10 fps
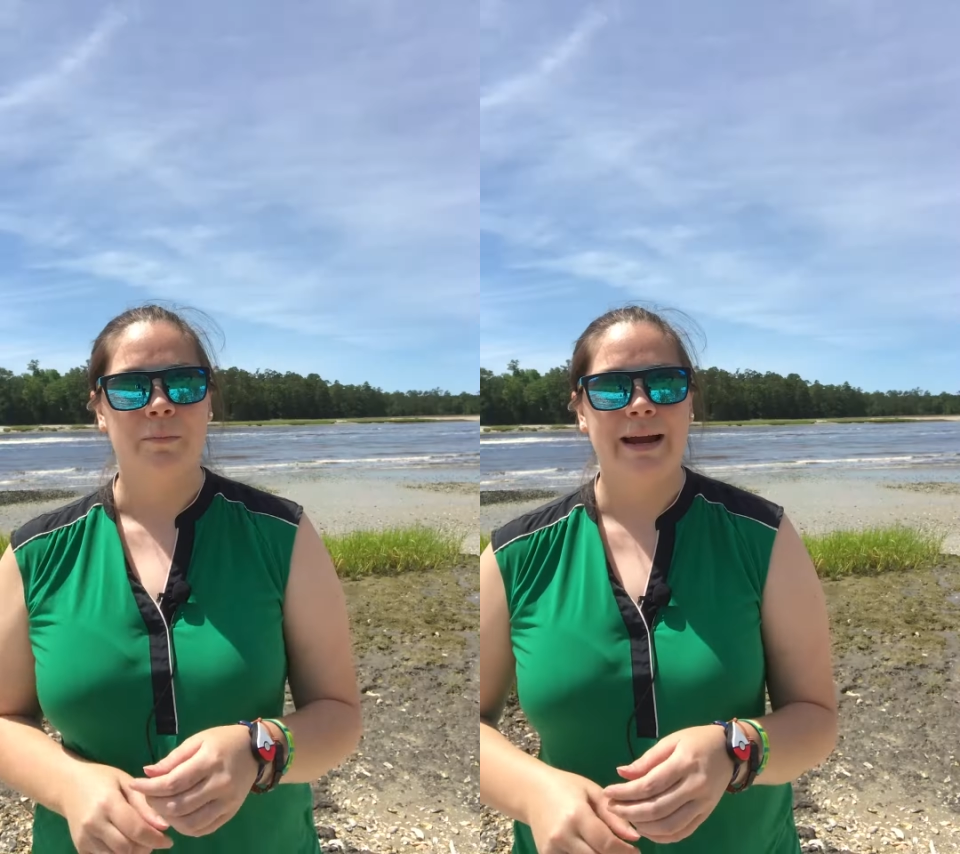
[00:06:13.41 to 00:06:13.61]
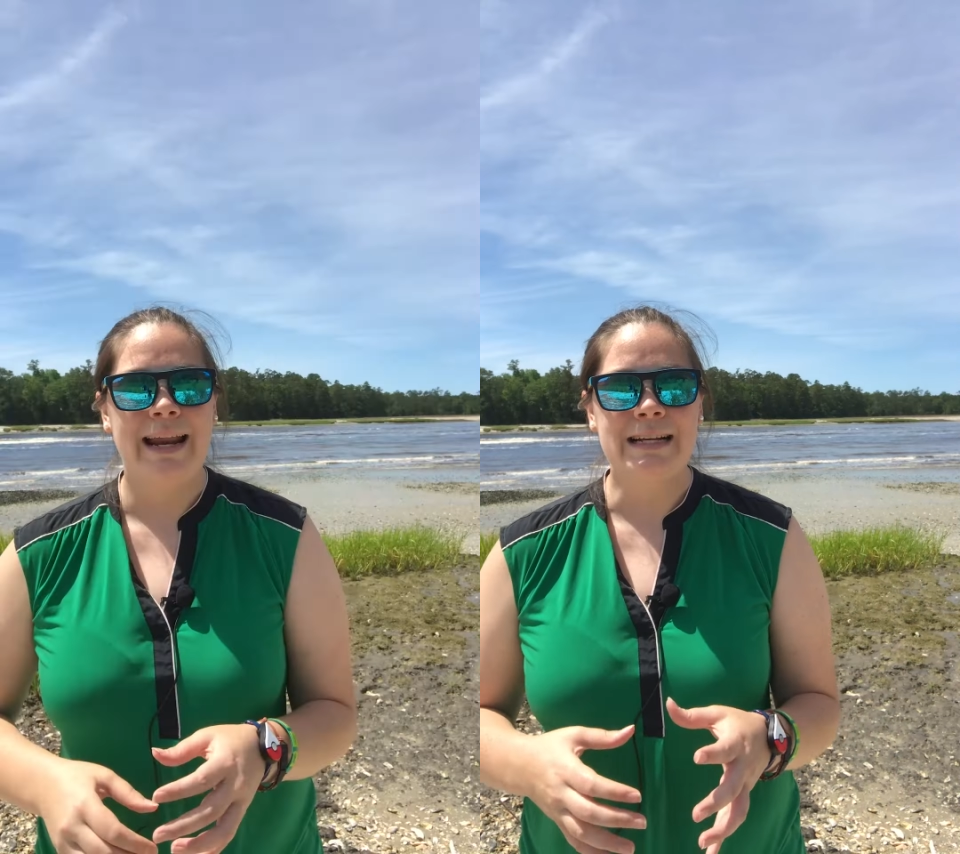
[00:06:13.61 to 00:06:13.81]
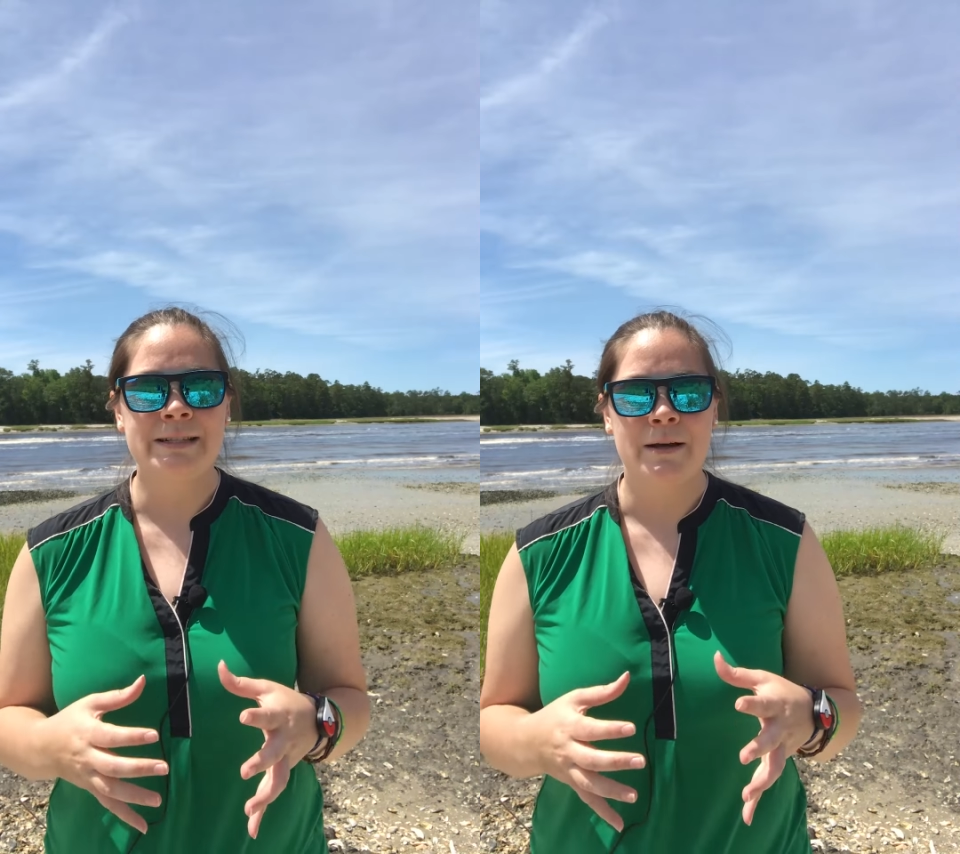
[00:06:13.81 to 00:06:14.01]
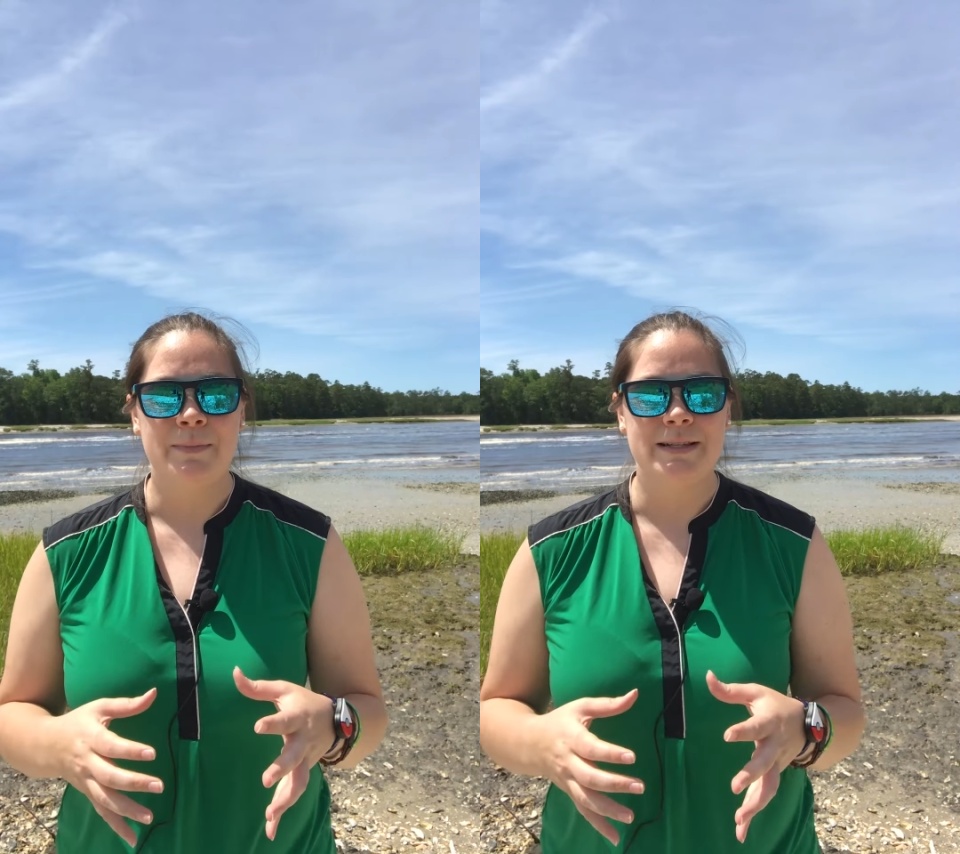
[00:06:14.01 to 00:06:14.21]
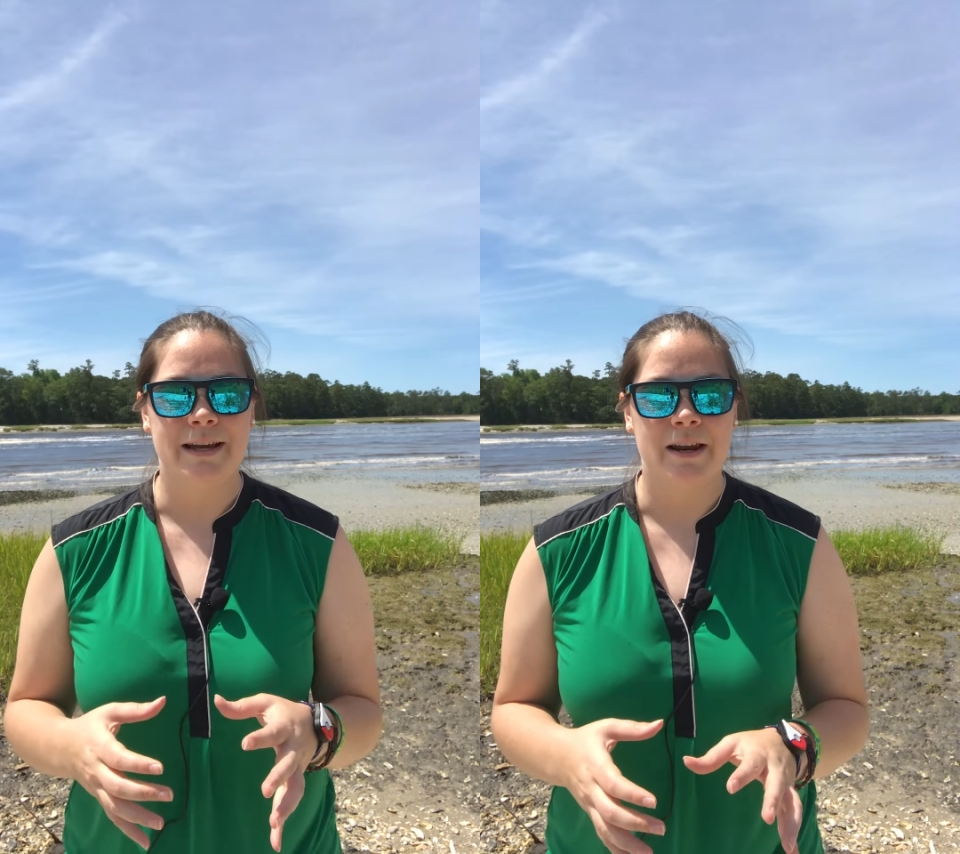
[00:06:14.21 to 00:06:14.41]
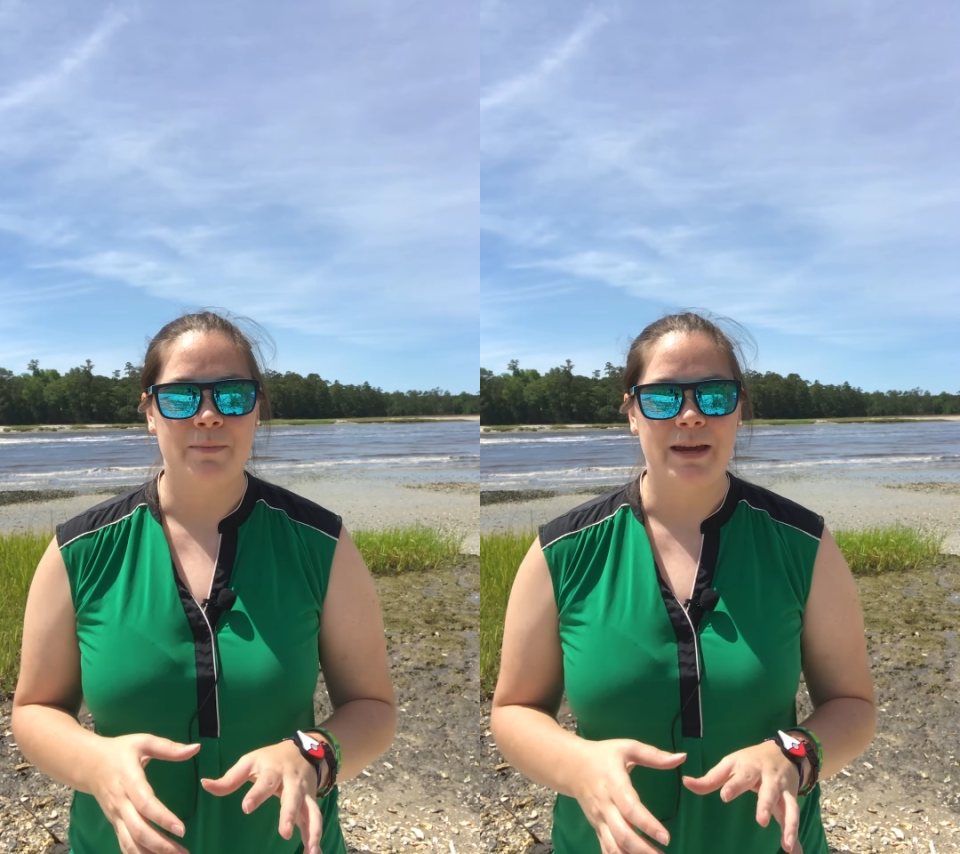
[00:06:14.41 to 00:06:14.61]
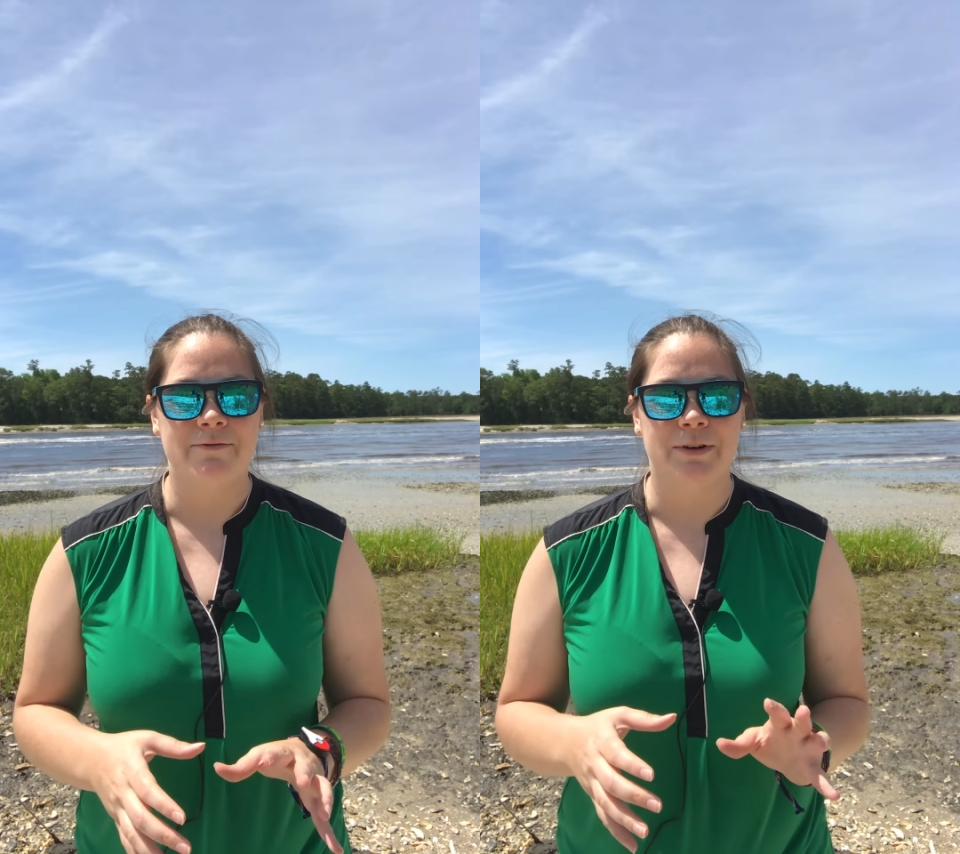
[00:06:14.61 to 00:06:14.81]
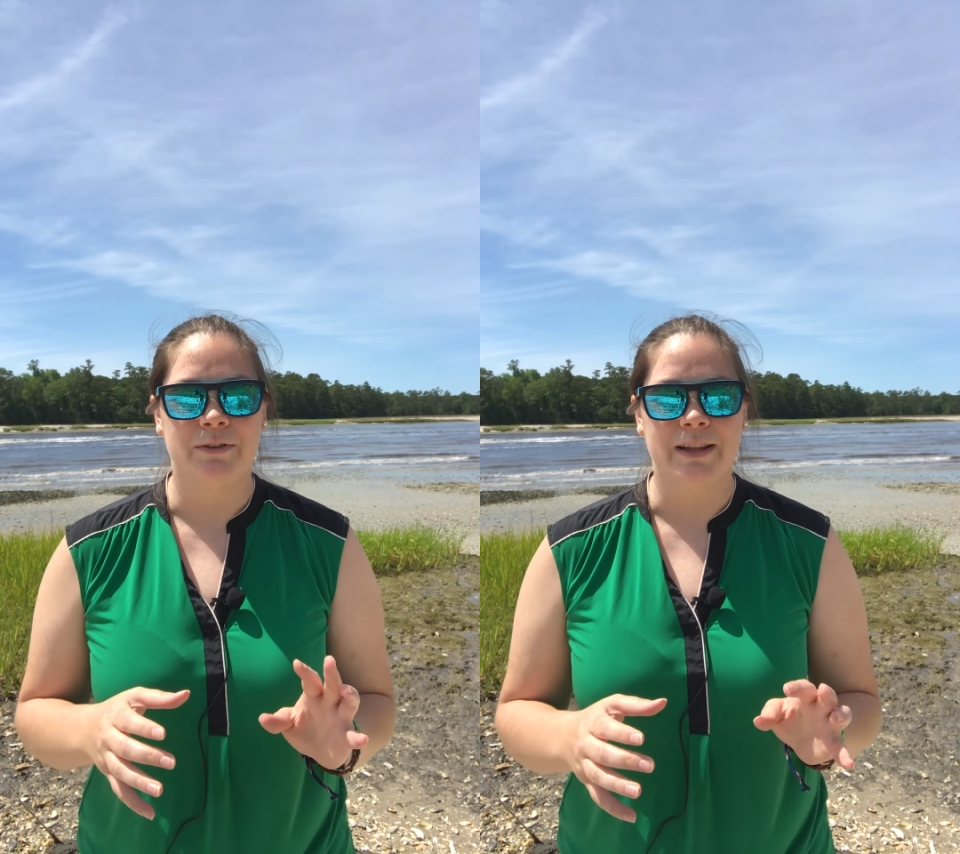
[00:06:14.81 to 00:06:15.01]
My next tip is going to be
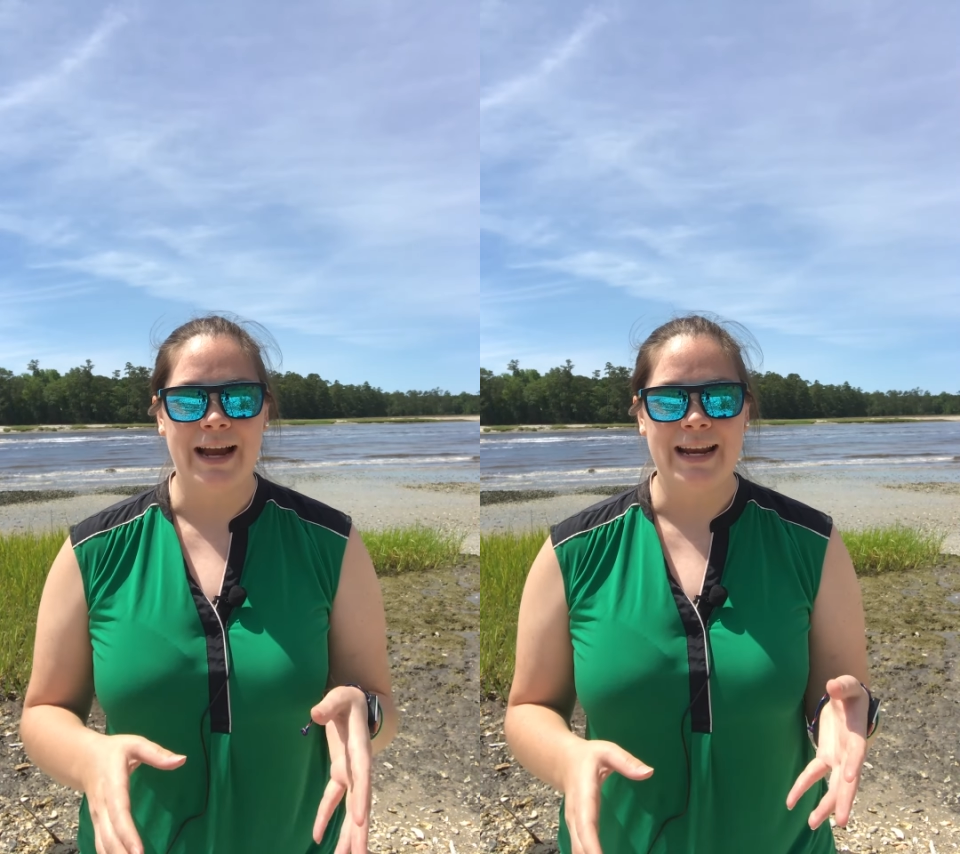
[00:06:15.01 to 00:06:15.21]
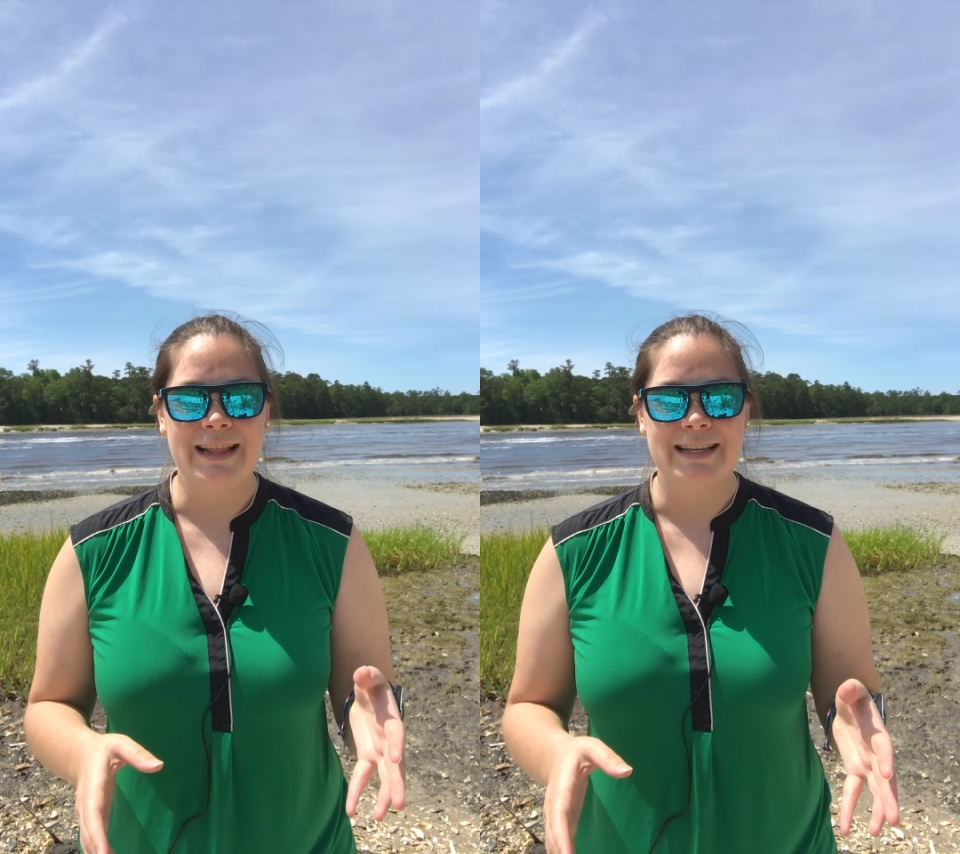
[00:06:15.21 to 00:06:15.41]
for lighting.